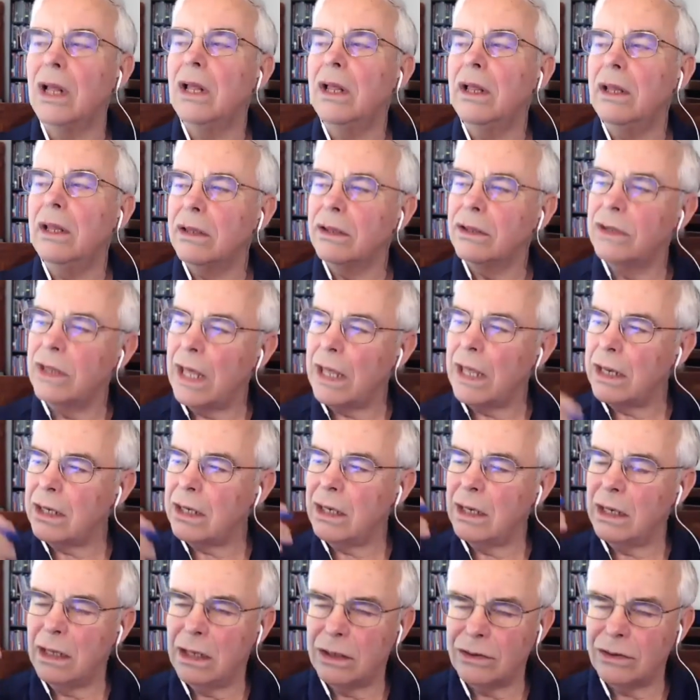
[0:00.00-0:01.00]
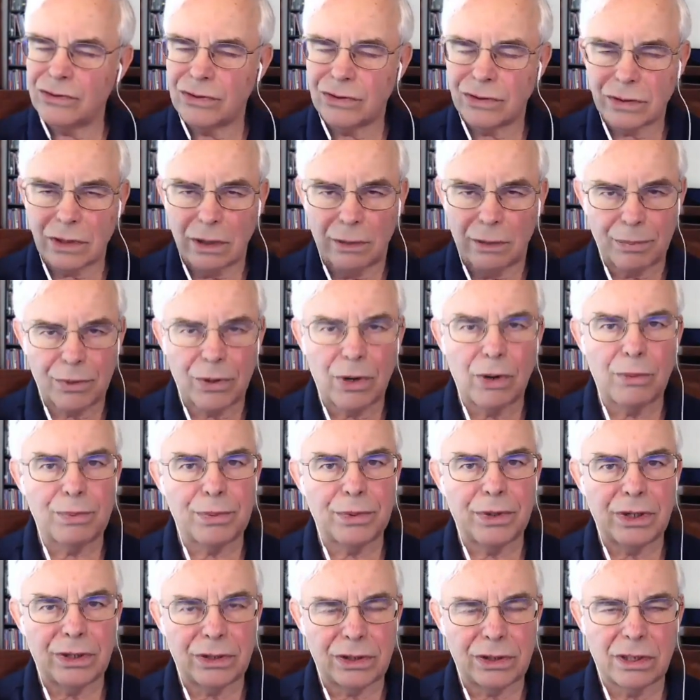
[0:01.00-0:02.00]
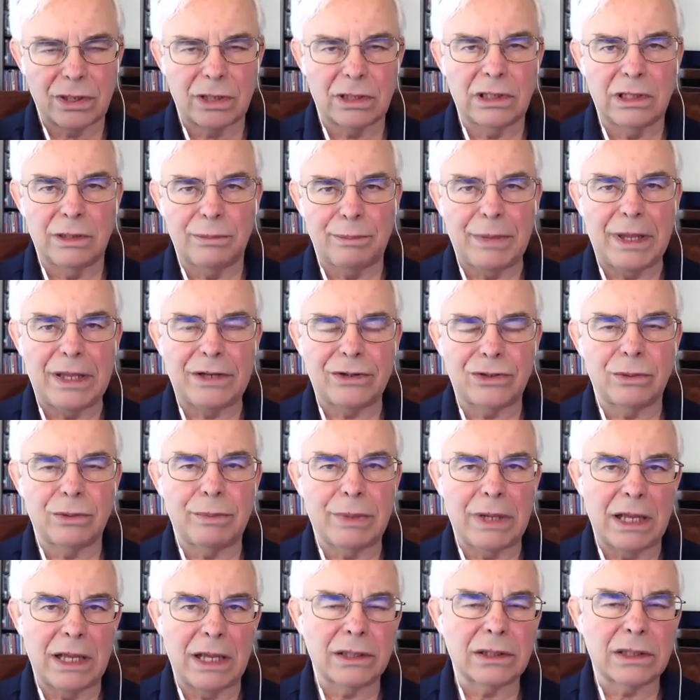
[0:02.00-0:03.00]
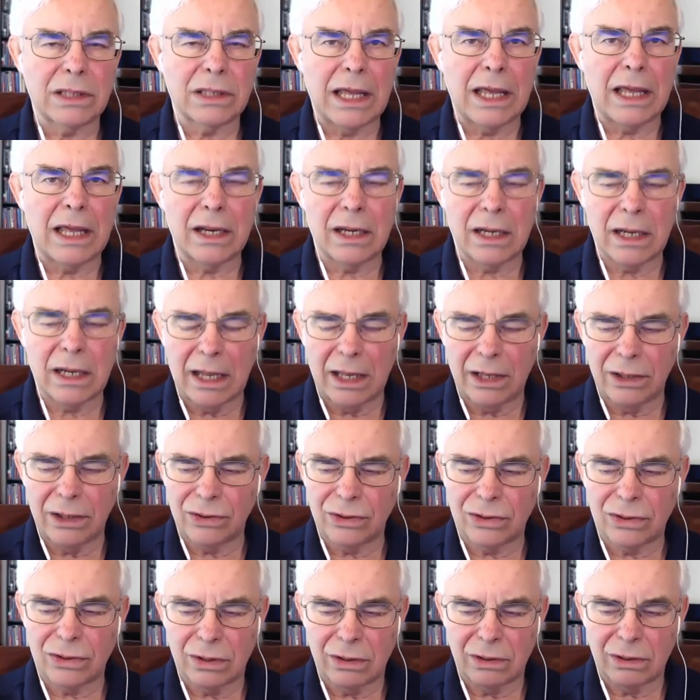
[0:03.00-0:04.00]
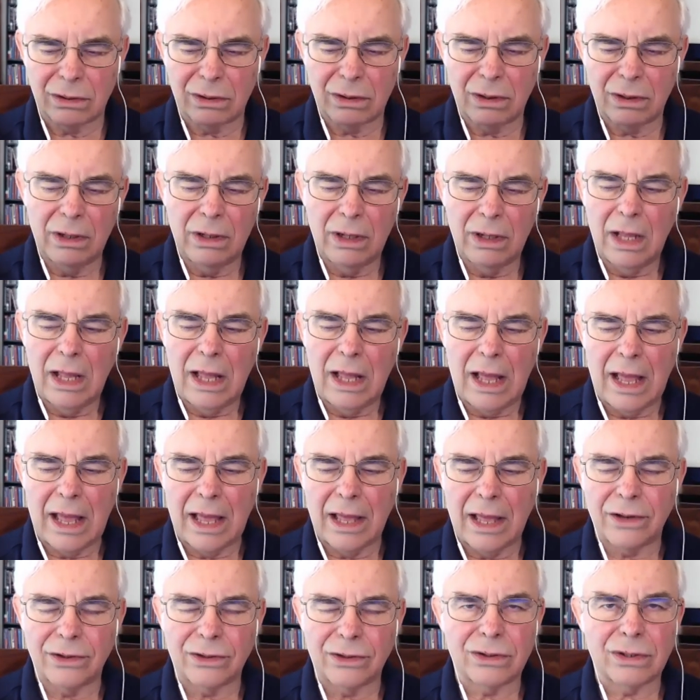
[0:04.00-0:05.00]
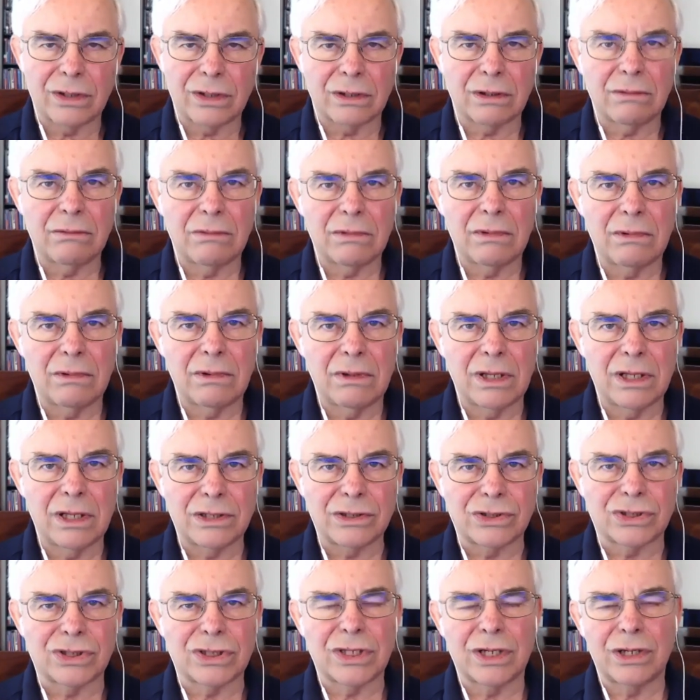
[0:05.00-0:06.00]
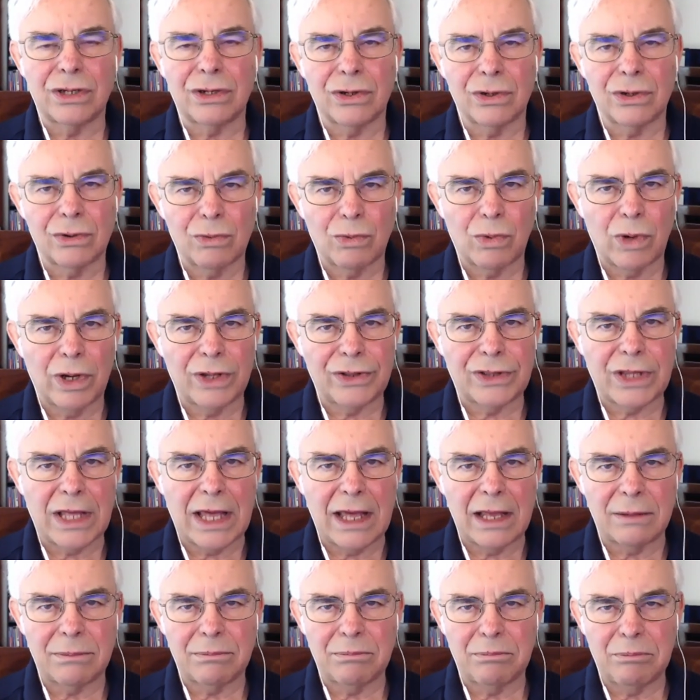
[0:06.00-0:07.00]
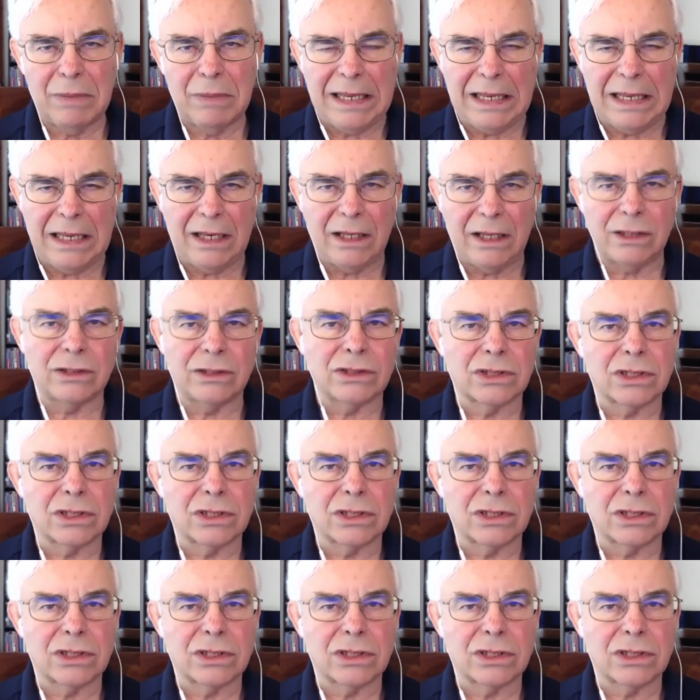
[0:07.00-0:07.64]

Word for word: then it's appropriate to lament about that and to and to consider what that means.